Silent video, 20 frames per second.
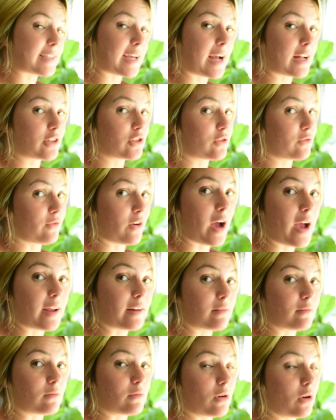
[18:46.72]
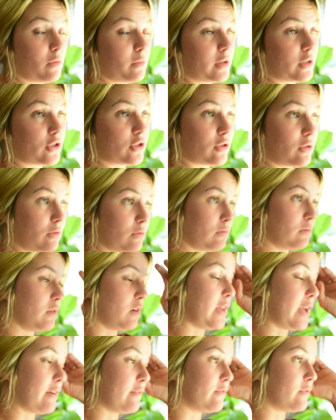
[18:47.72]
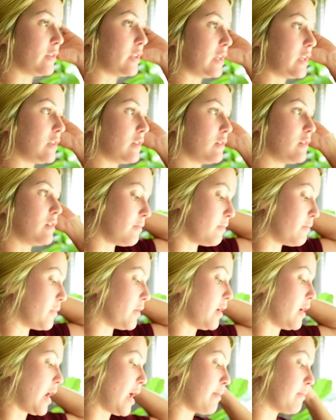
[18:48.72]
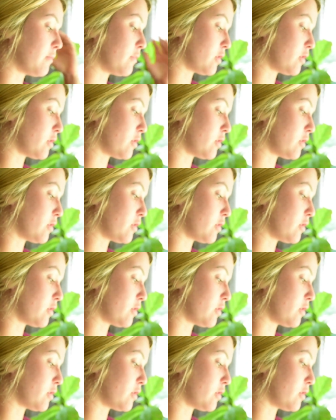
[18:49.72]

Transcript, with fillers: hatched fine, no issue, thankfully, but I'm